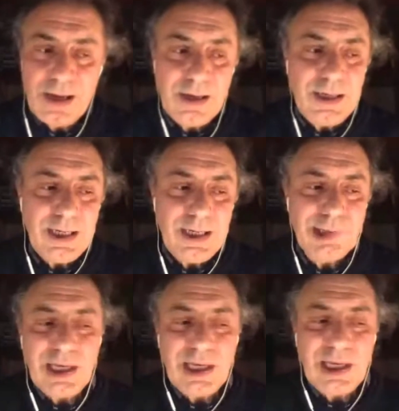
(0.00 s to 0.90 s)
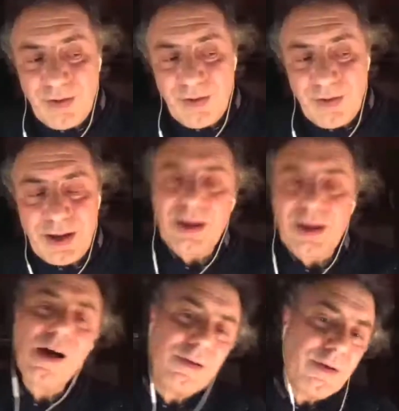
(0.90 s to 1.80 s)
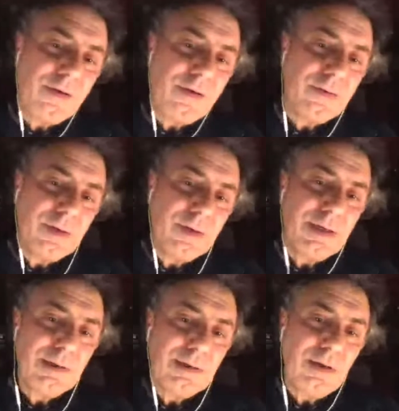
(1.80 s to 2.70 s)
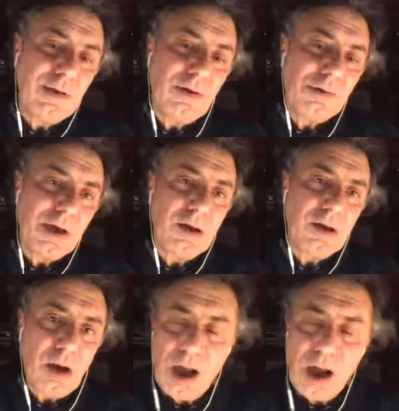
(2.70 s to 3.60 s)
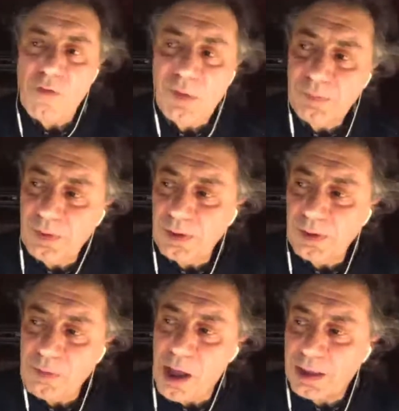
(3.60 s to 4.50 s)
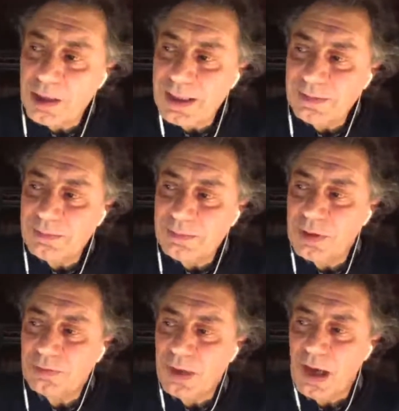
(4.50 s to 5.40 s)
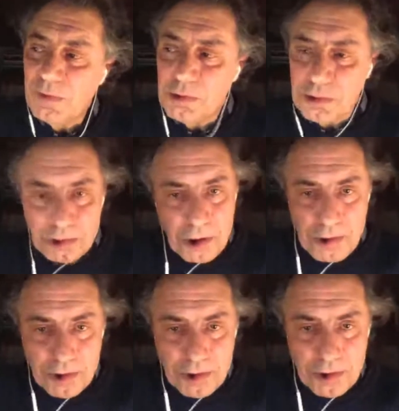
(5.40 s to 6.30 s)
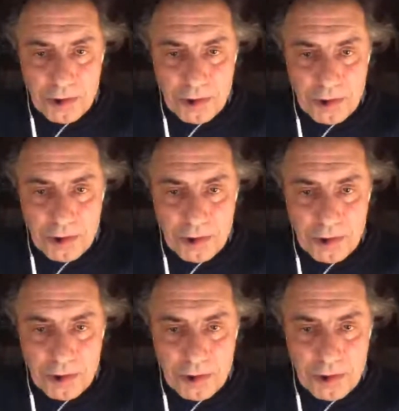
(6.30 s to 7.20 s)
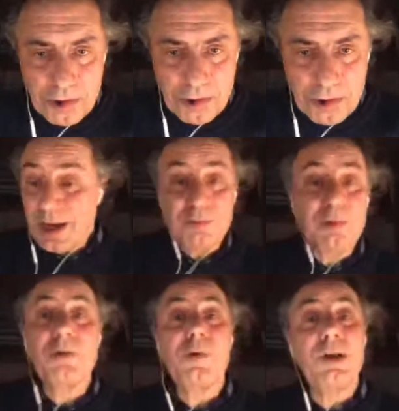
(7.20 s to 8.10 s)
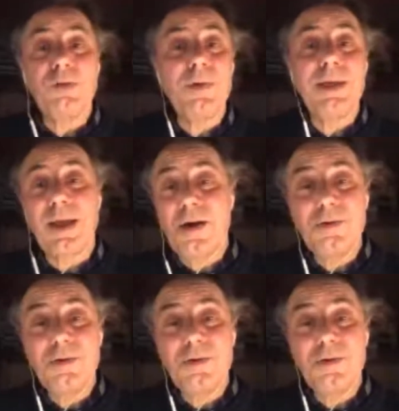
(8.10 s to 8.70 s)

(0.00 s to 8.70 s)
It's easier and harder. There are a lot of people on the market, but we have also social networks. We have, like what we are doing now.